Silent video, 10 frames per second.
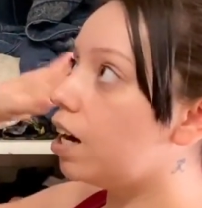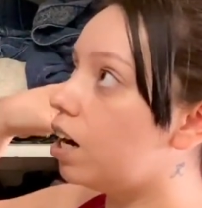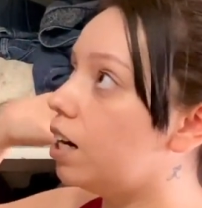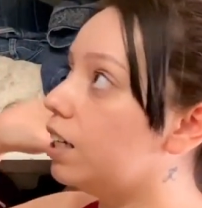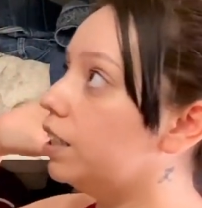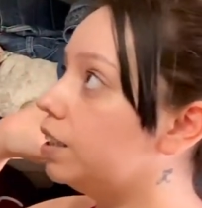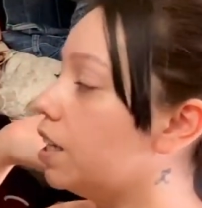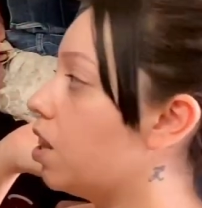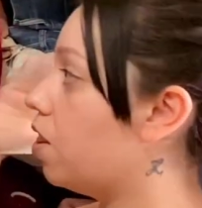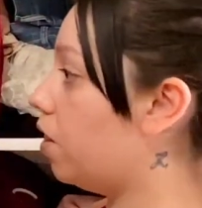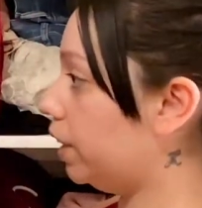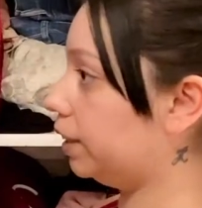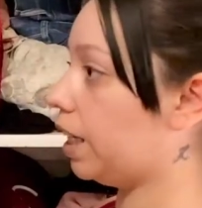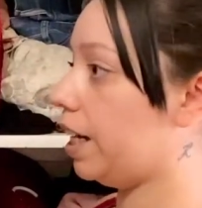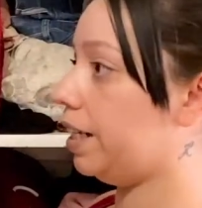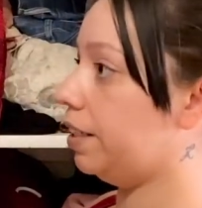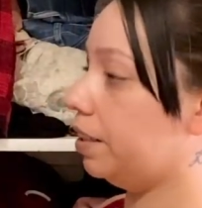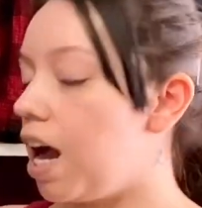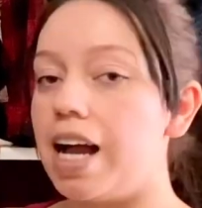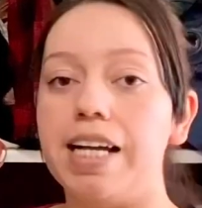On this side,
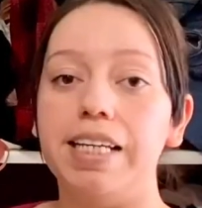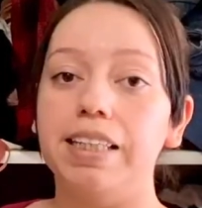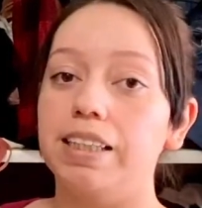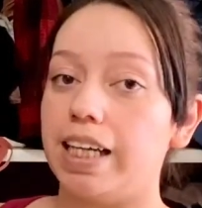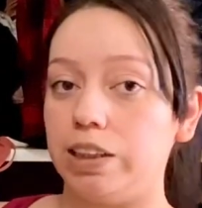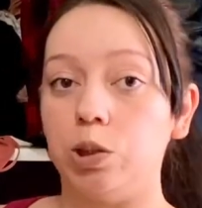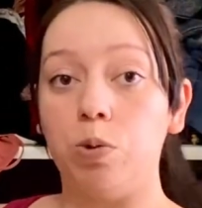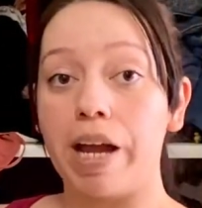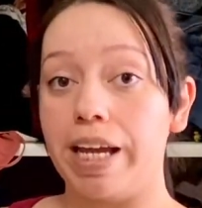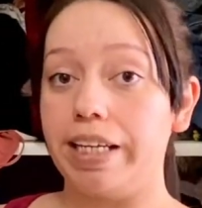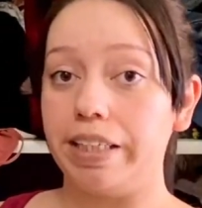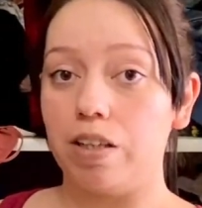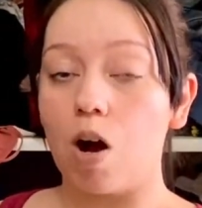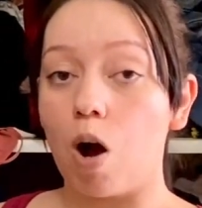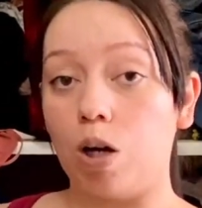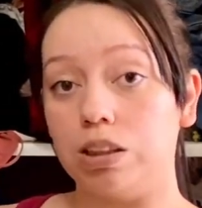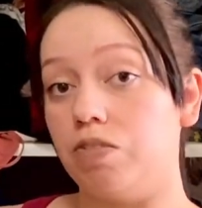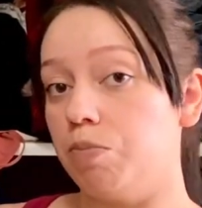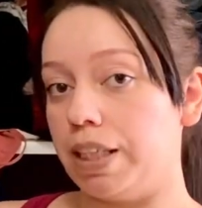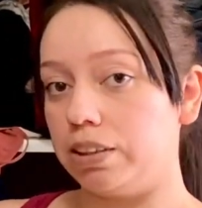I like to hang all of
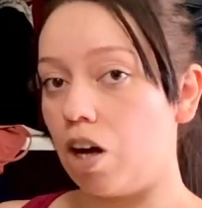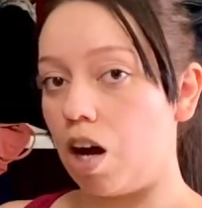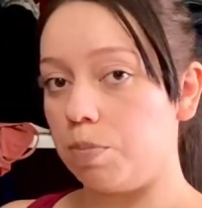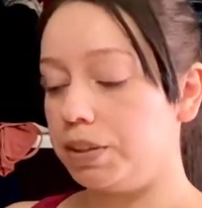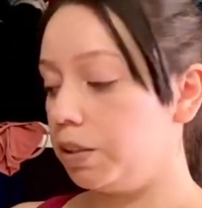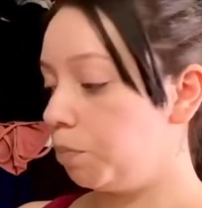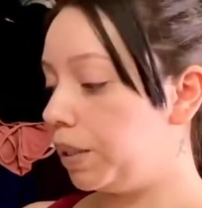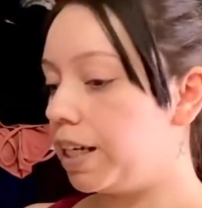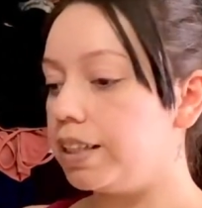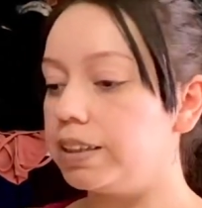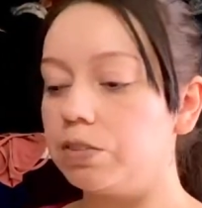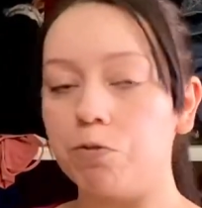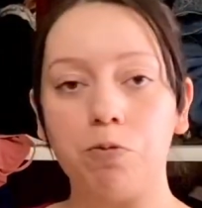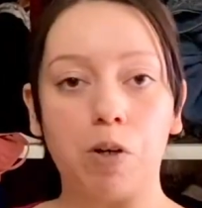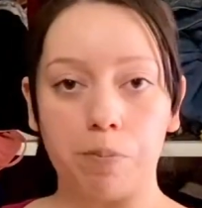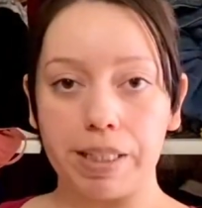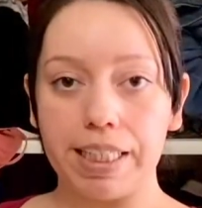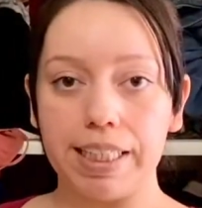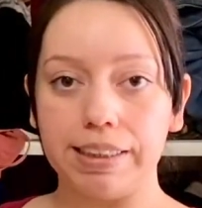my tops because for me,